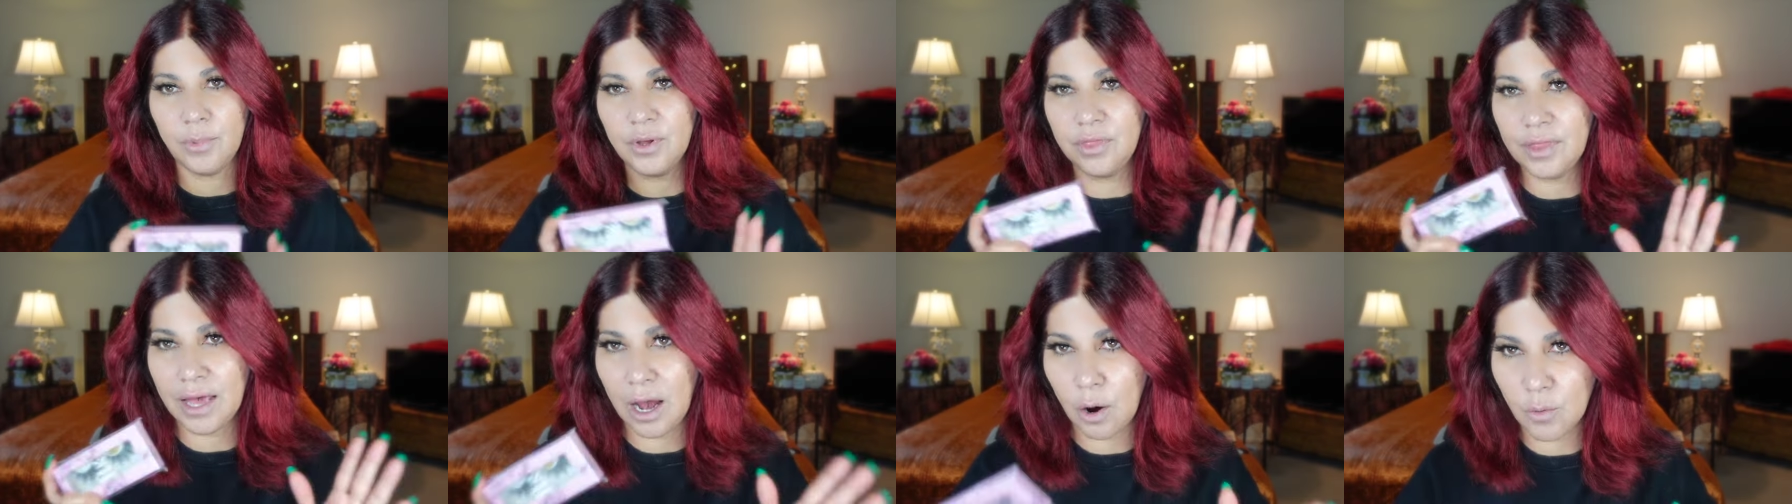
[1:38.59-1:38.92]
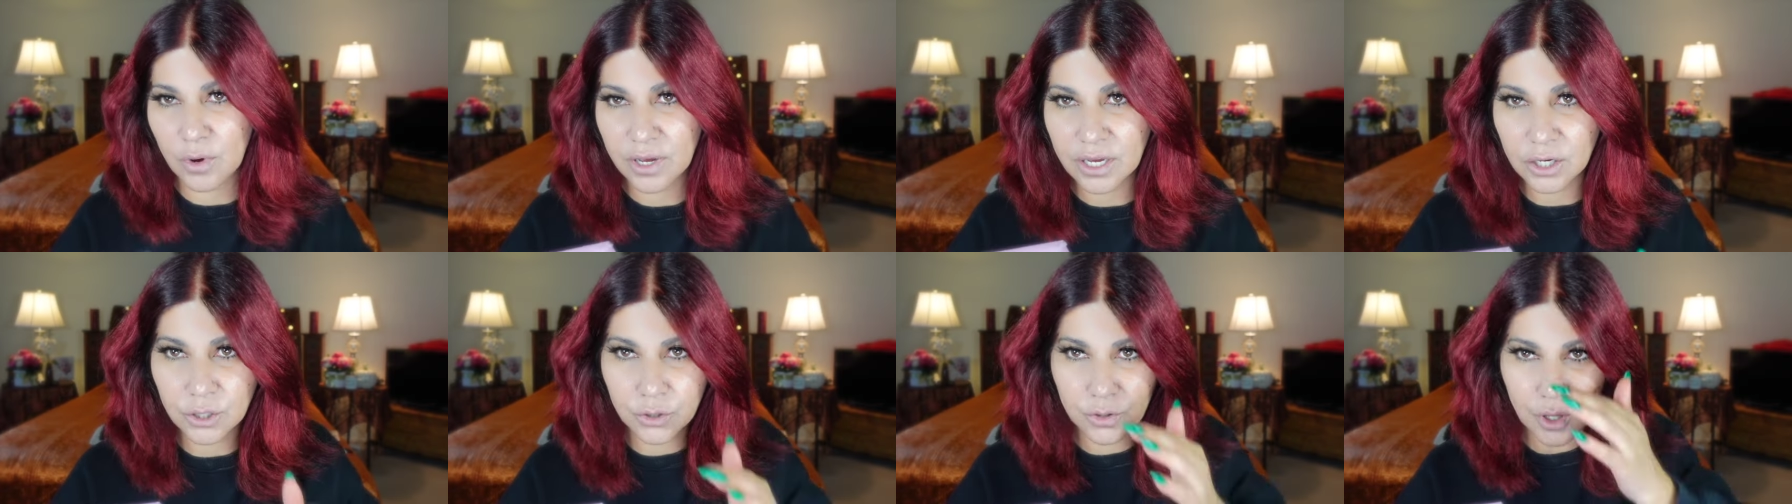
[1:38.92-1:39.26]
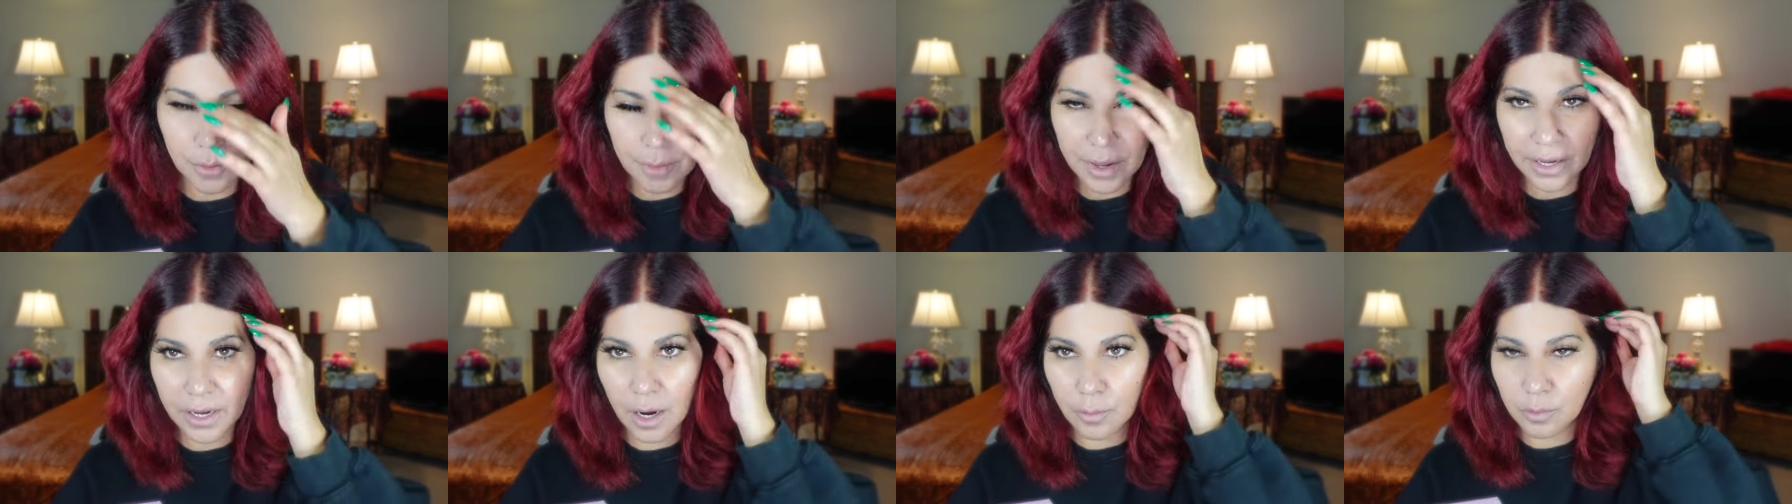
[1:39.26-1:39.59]
but now we can do
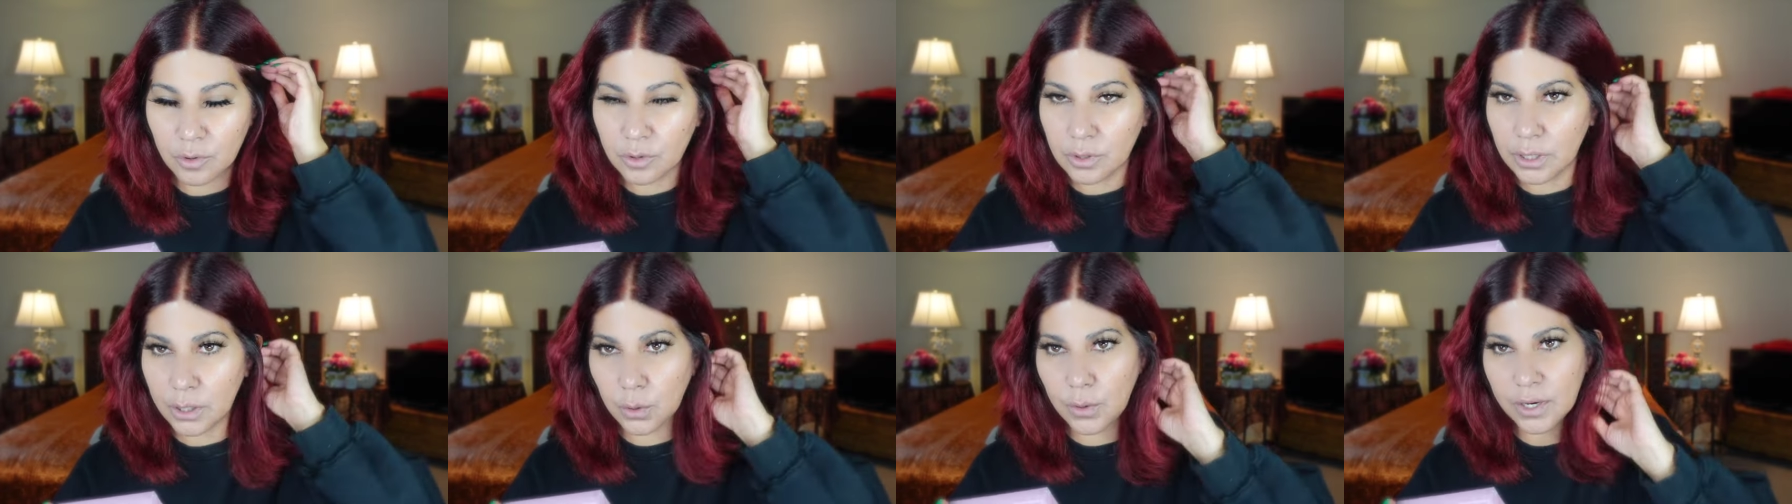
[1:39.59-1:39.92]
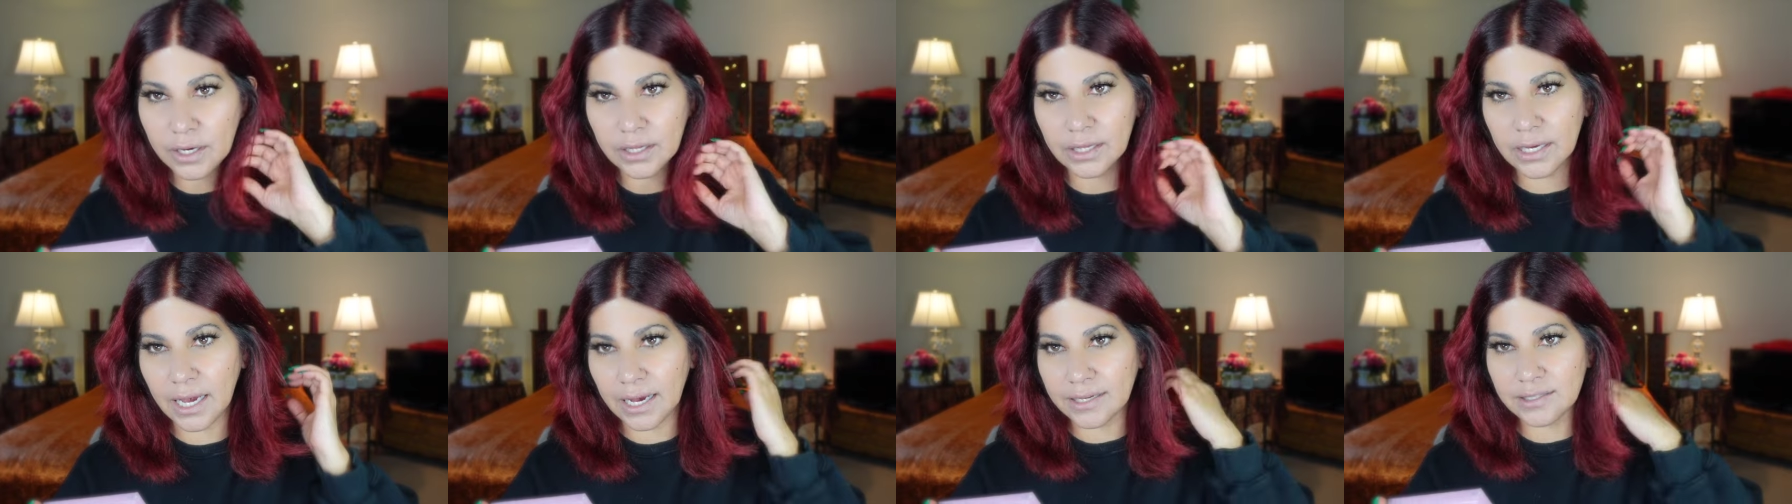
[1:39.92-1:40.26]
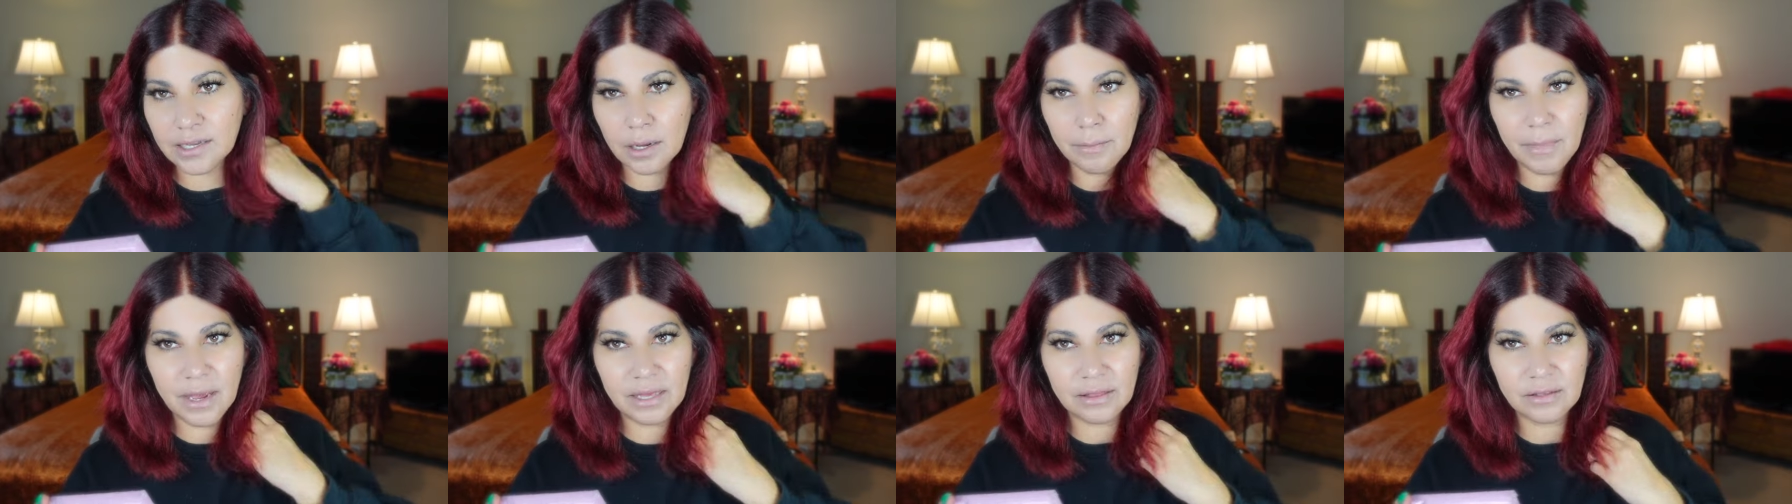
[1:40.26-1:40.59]
the makeup really quickly
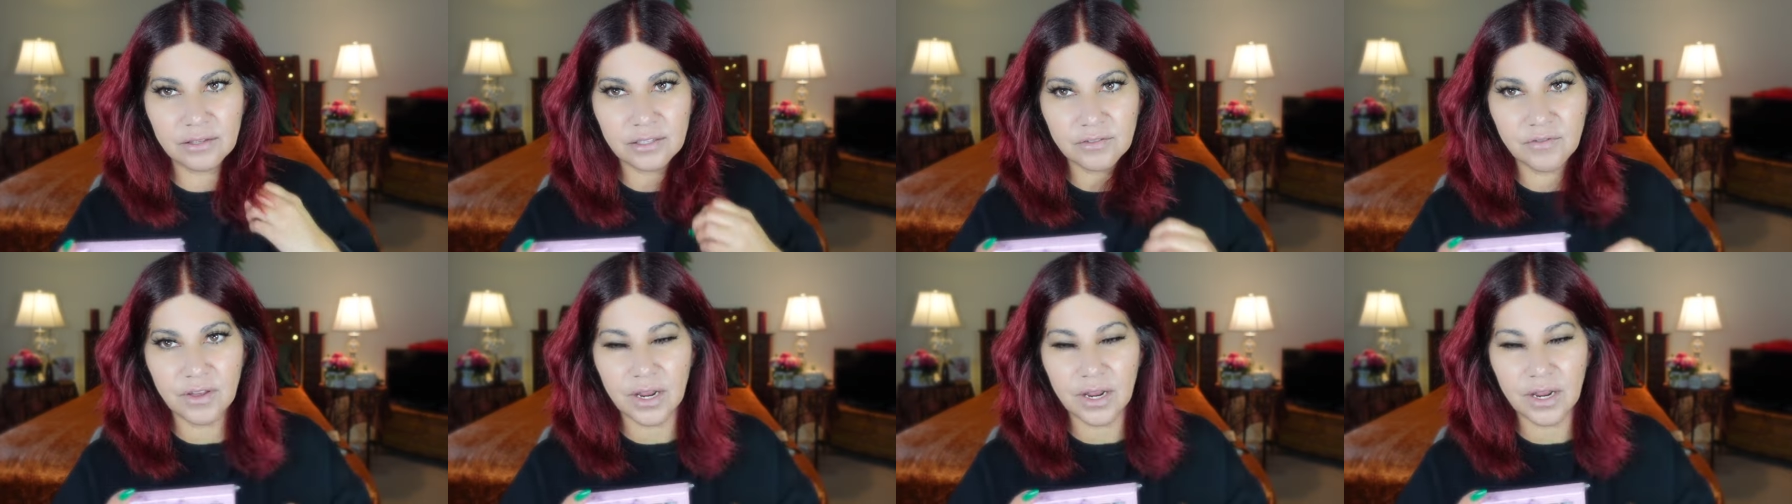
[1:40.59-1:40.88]
as I make this